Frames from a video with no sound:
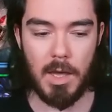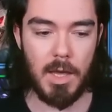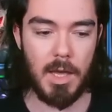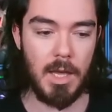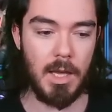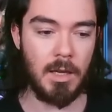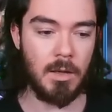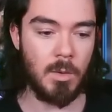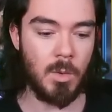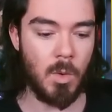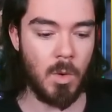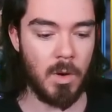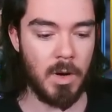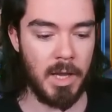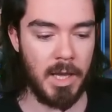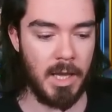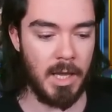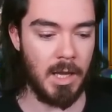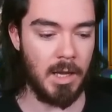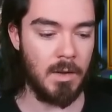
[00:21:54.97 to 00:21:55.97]

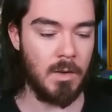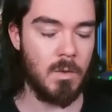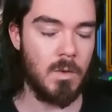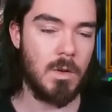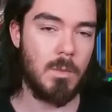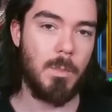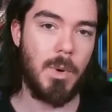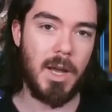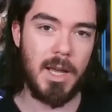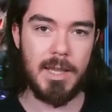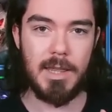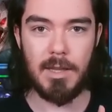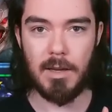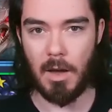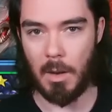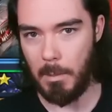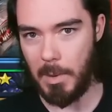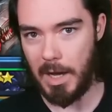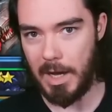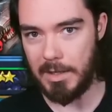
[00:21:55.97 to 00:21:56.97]
ignoring
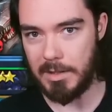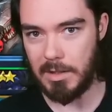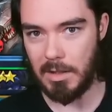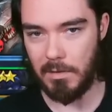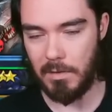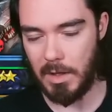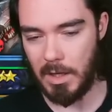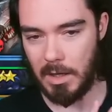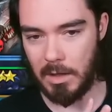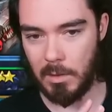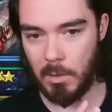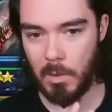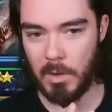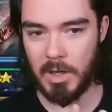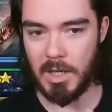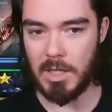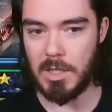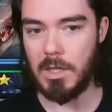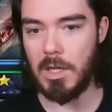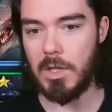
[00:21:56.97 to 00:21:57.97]
Pythion passive,
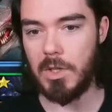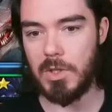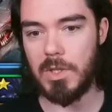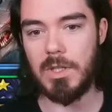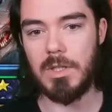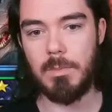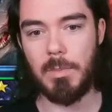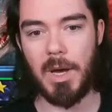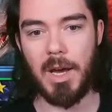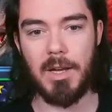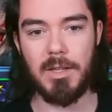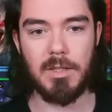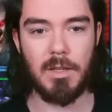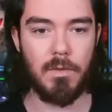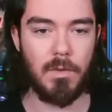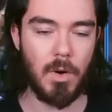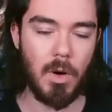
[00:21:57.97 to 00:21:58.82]
ignoring Duchess passive,